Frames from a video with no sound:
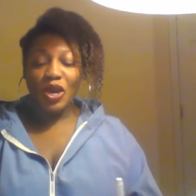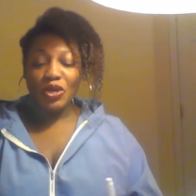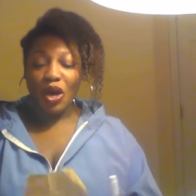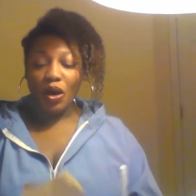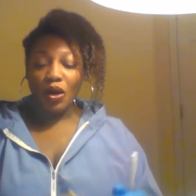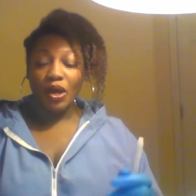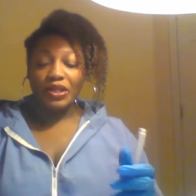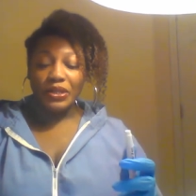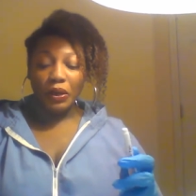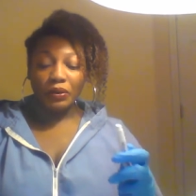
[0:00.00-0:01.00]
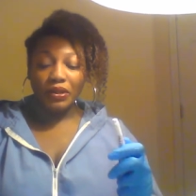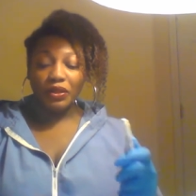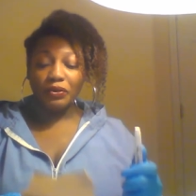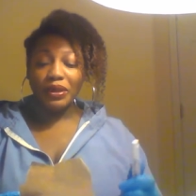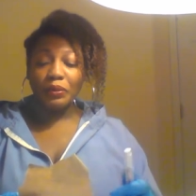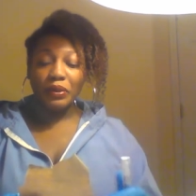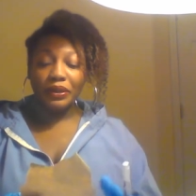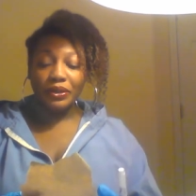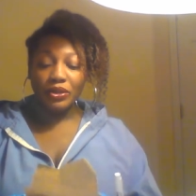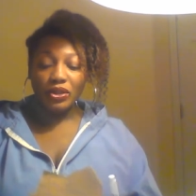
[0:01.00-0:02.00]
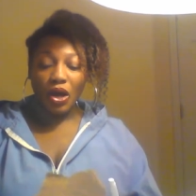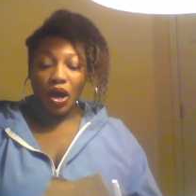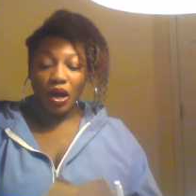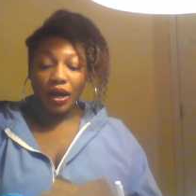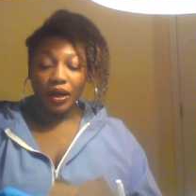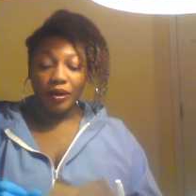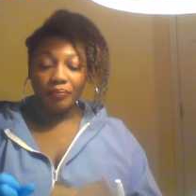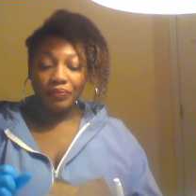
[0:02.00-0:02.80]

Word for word: Y'all, so the three winners are